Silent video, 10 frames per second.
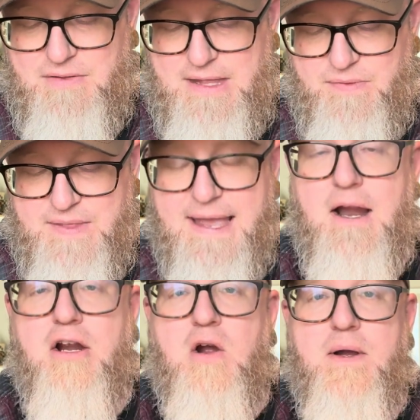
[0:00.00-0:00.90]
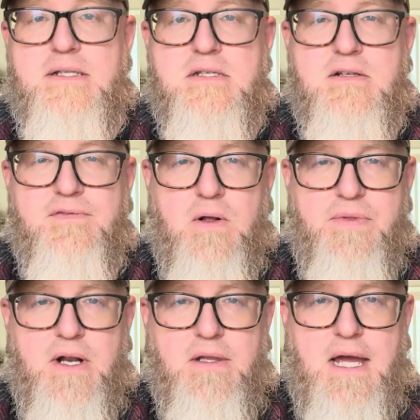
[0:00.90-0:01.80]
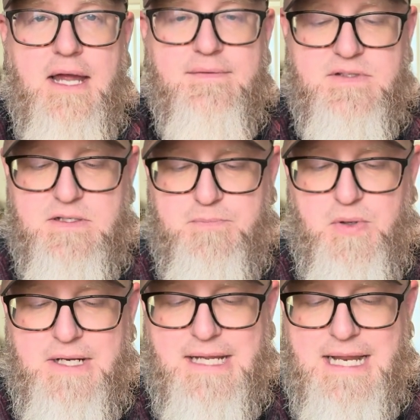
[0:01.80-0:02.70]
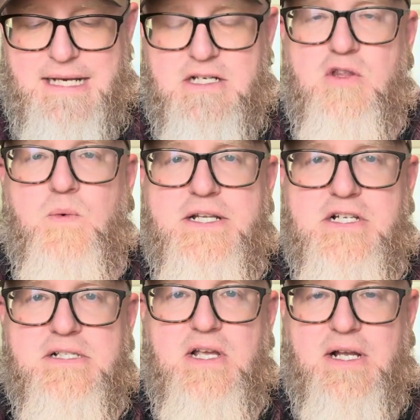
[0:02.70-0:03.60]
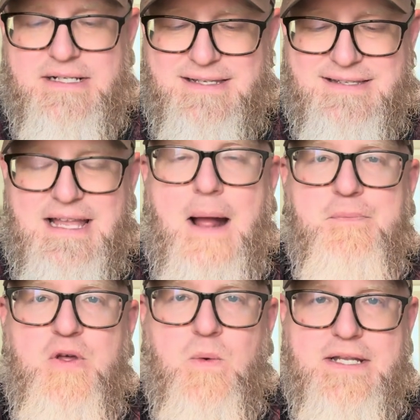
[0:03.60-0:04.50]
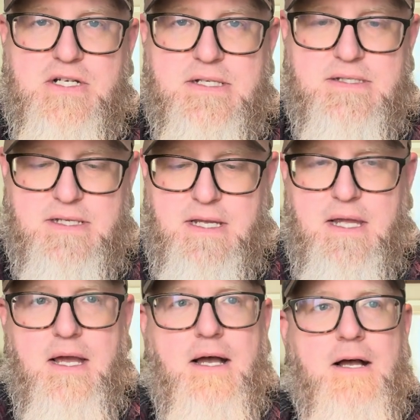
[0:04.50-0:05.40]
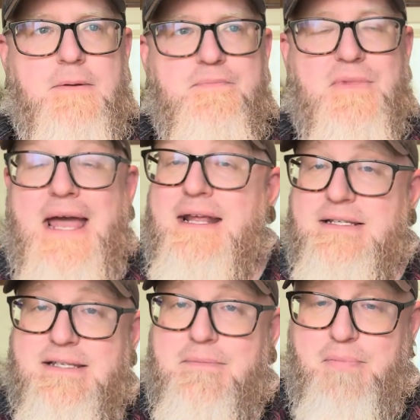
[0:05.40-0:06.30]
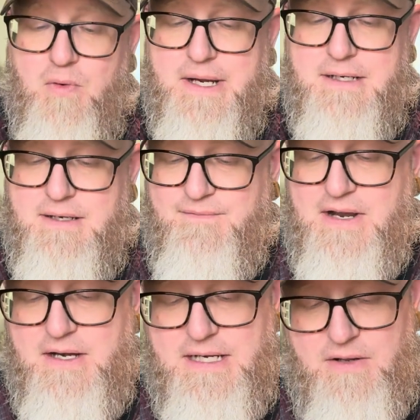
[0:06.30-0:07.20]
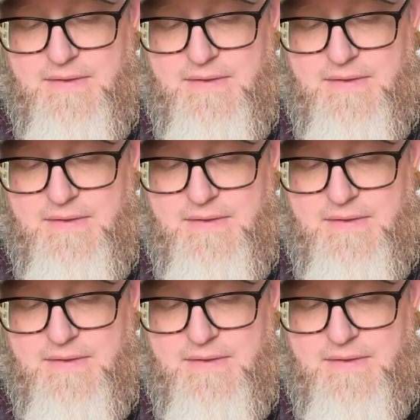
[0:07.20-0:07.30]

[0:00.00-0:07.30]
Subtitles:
that they are going to devote their lives to putting an end to the witches. They're going to stop the witches. And at some point, very near